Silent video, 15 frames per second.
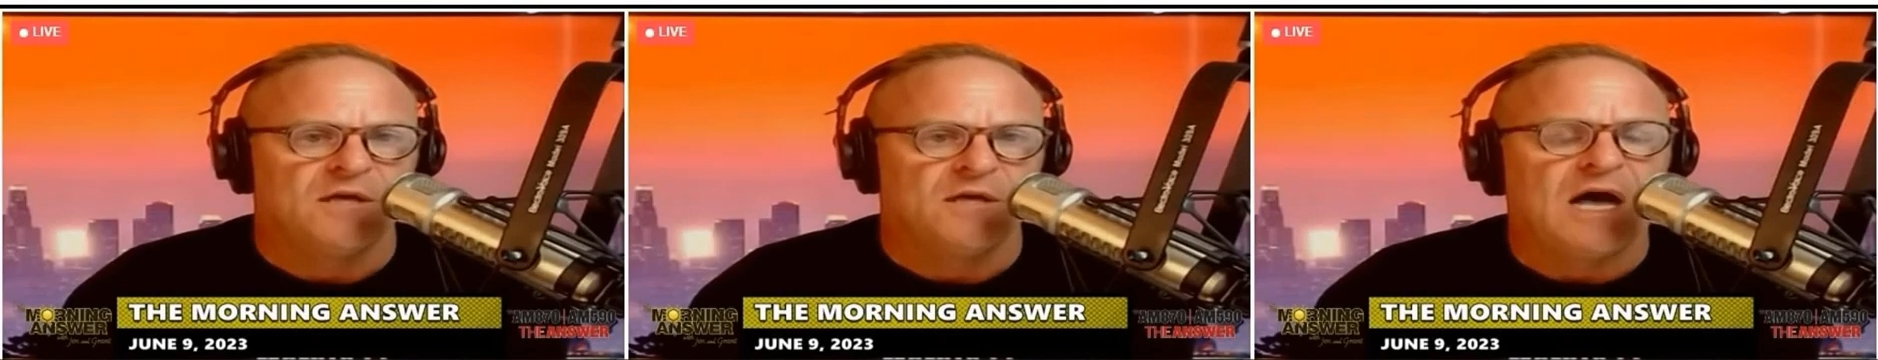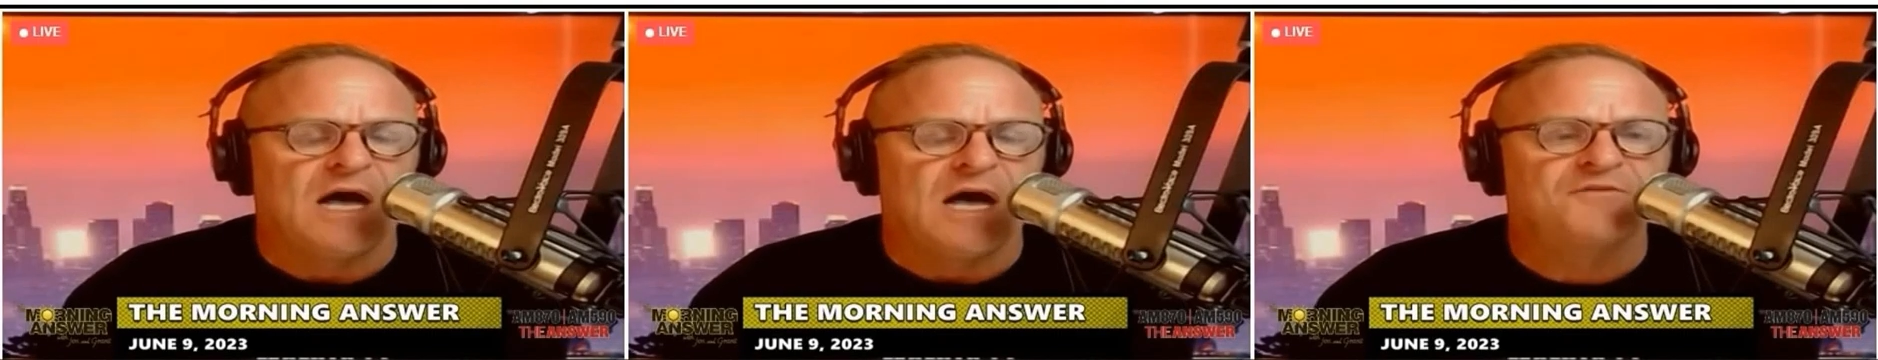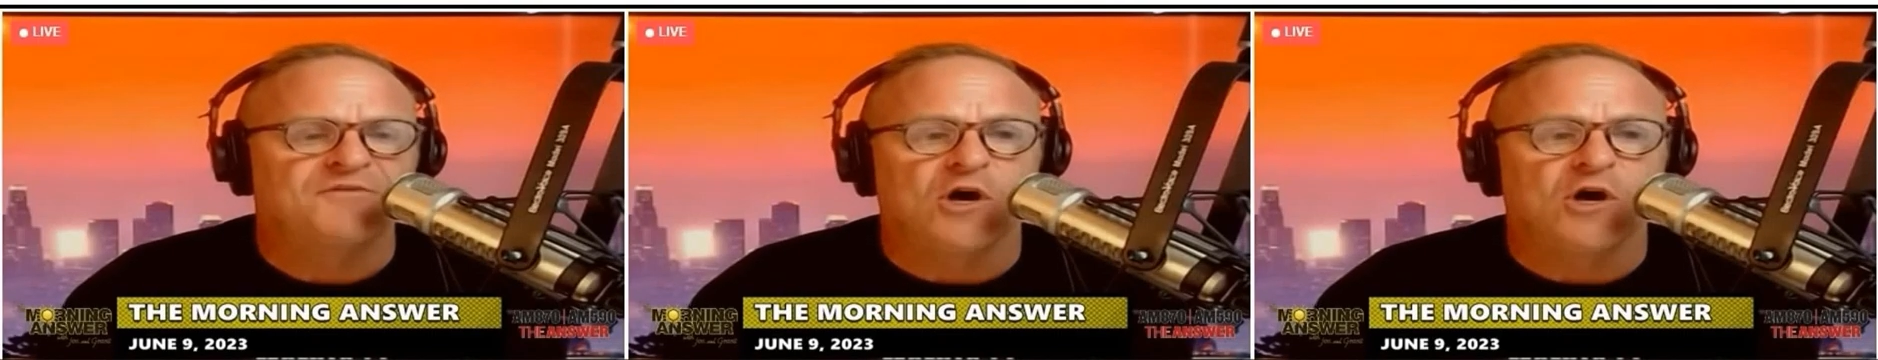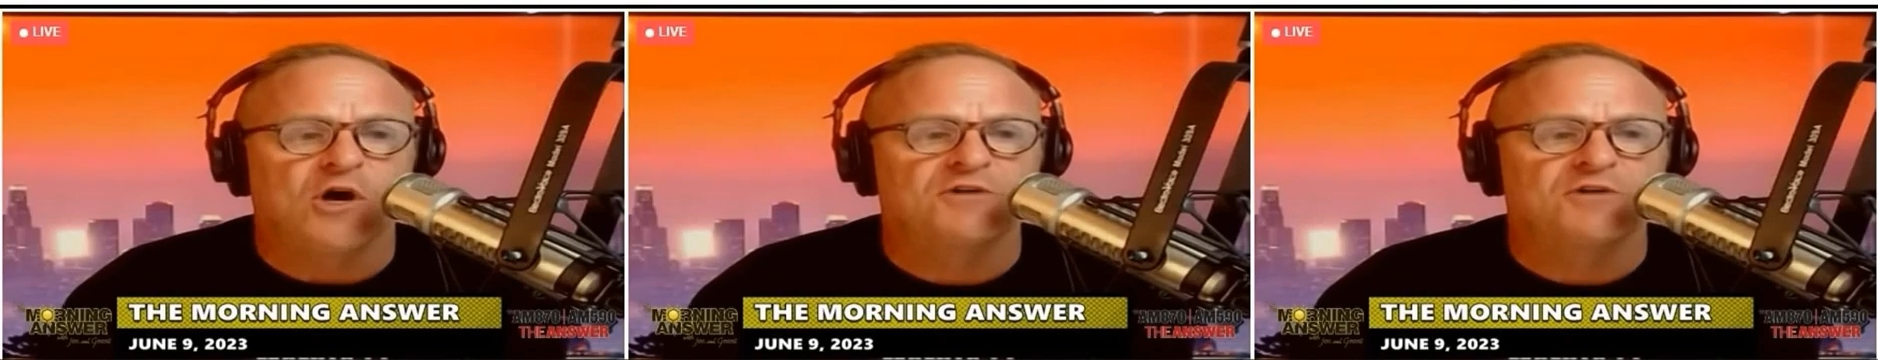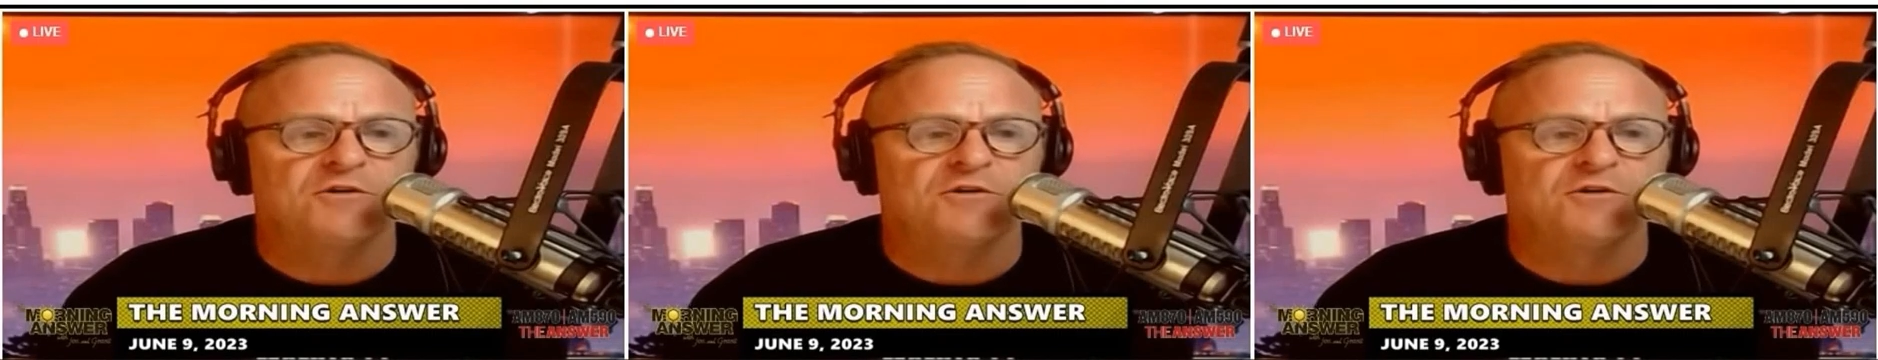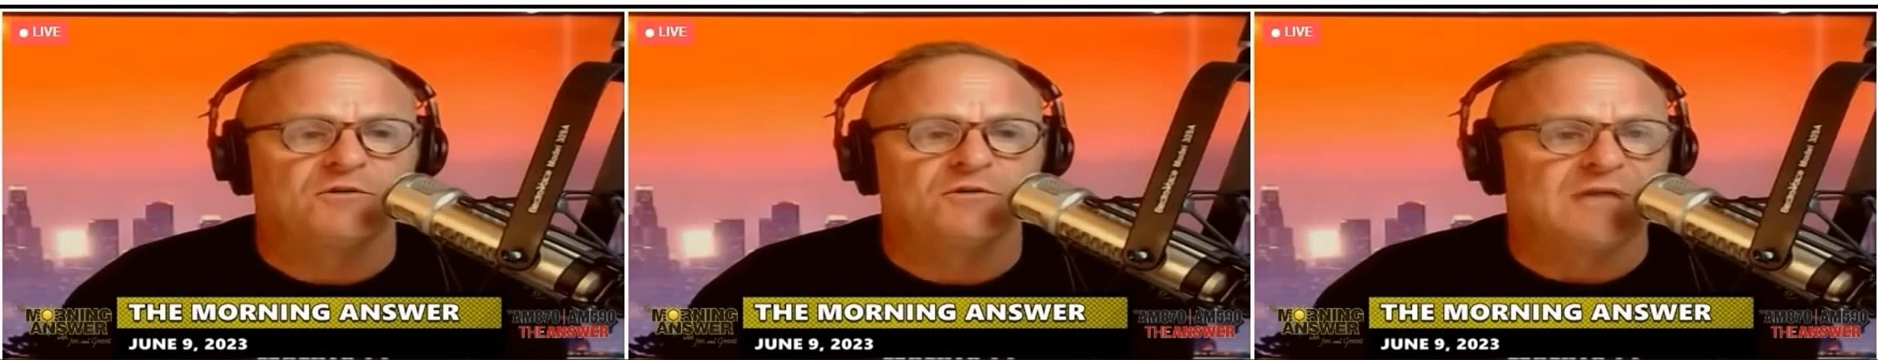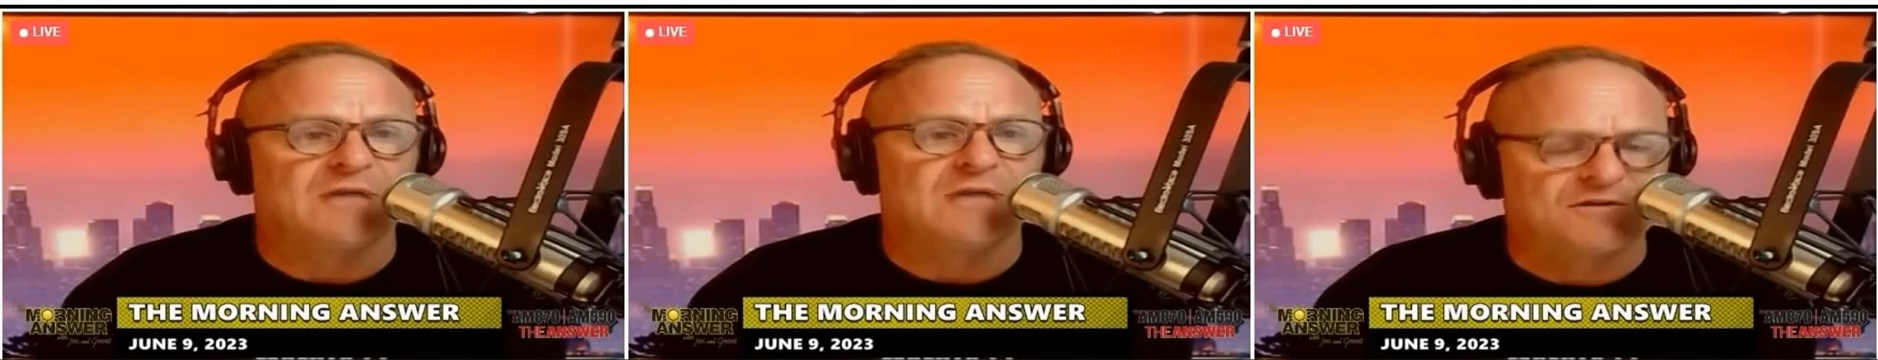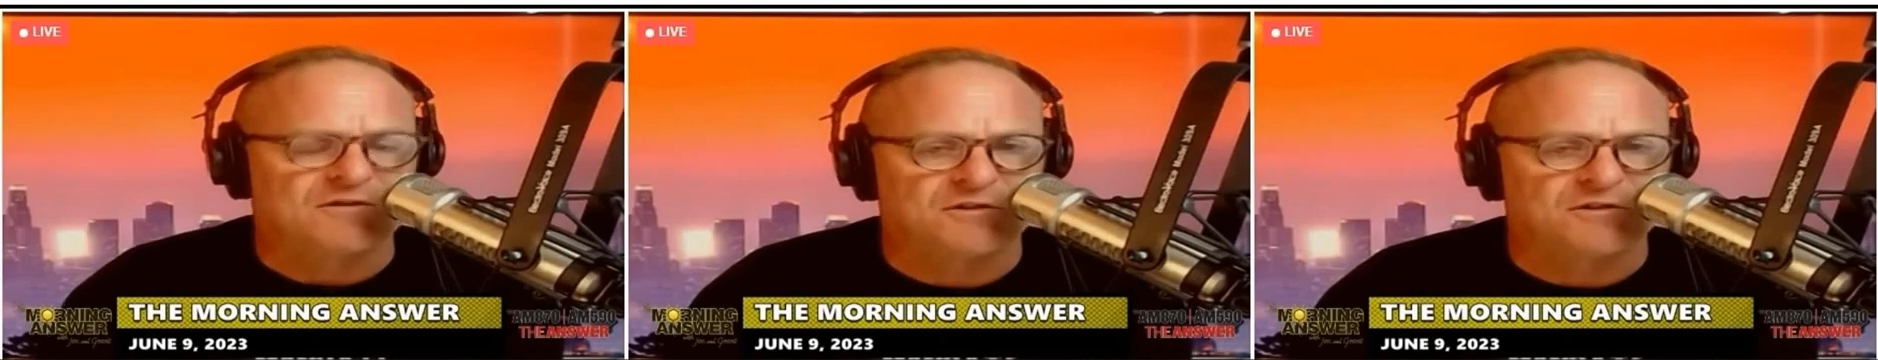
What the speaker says: I've talked to Dr.